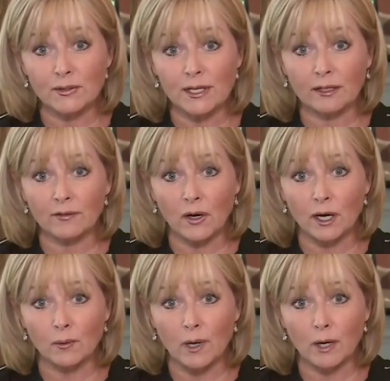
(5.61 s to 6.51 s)
news out of
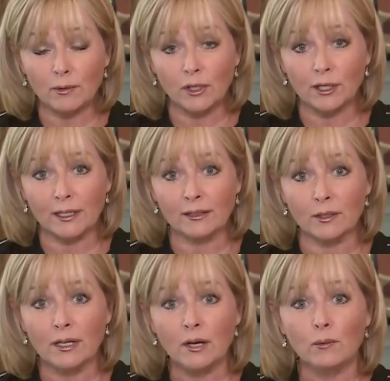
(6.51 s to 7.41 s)
Ottawa regarding the
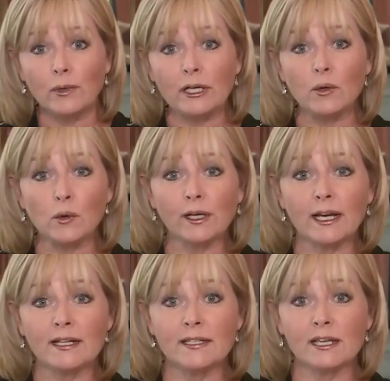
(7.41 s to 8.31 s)
We
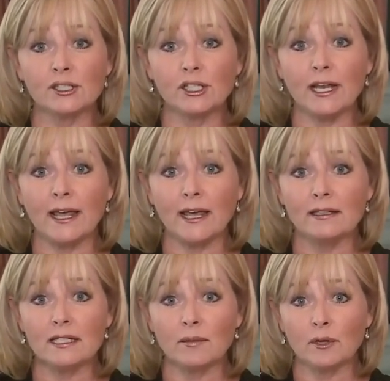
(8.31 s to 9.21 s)
organization
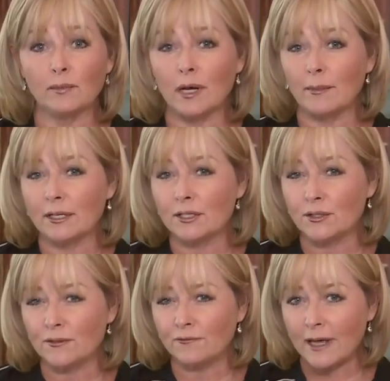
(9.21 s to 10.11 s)
and some of the Prime
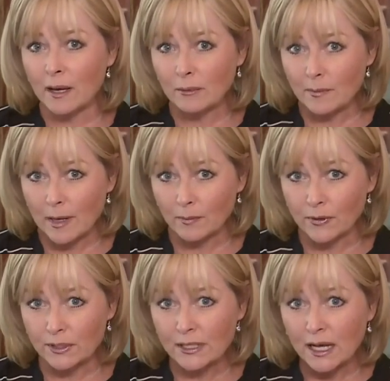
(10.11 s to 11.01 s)
Minister's family
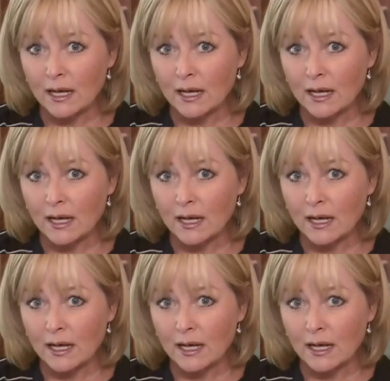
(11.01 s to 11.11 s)
members.